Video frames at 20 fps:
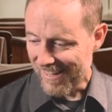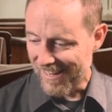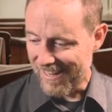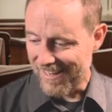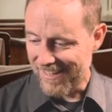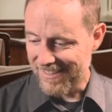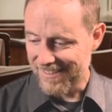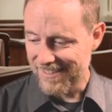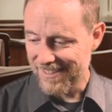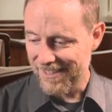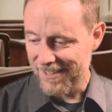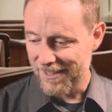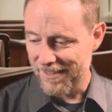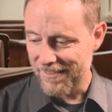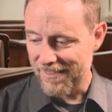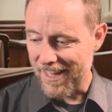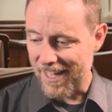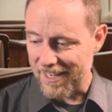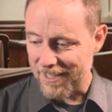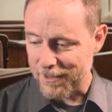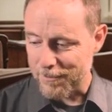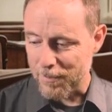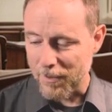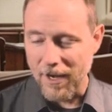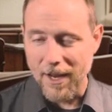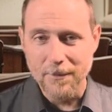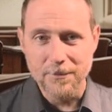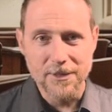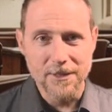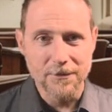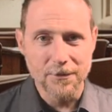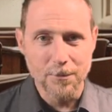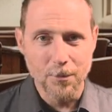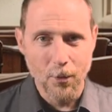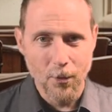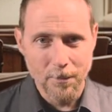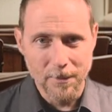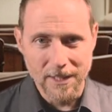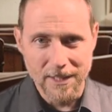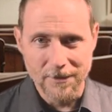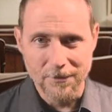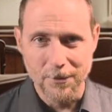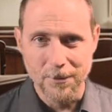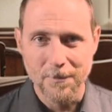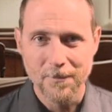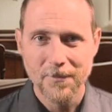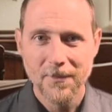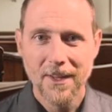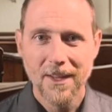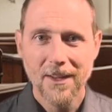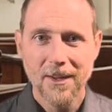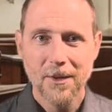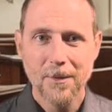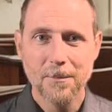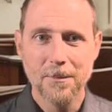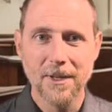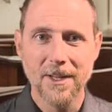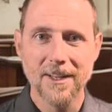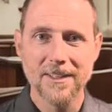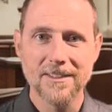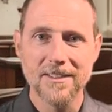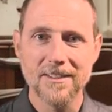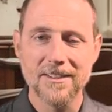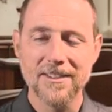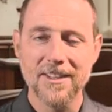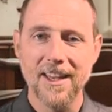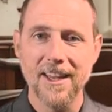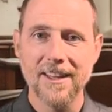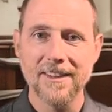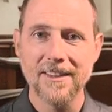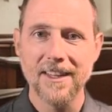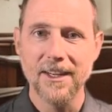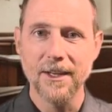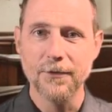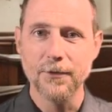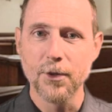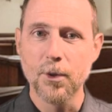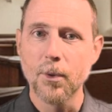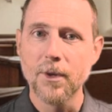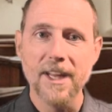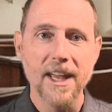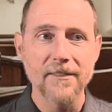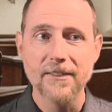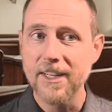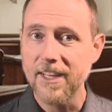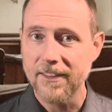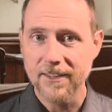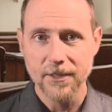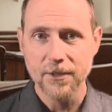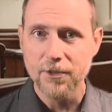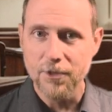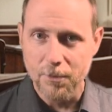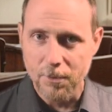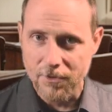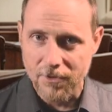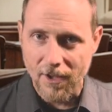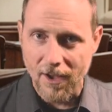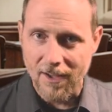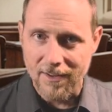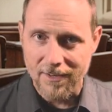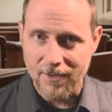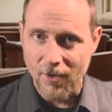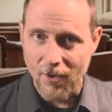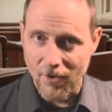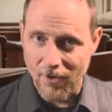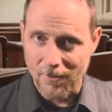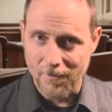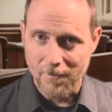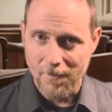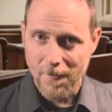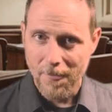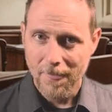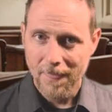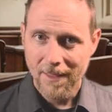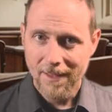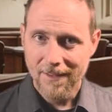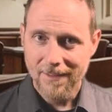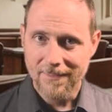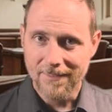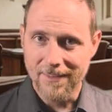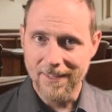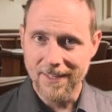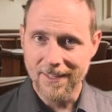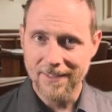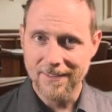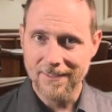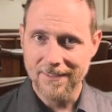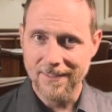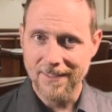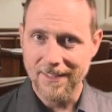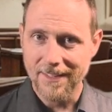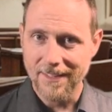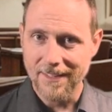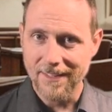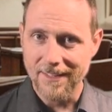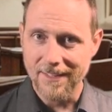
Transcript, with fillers: And uh, that is perhaps even more meaningful, because it's saying that if you're going to have anything to do with God at all, then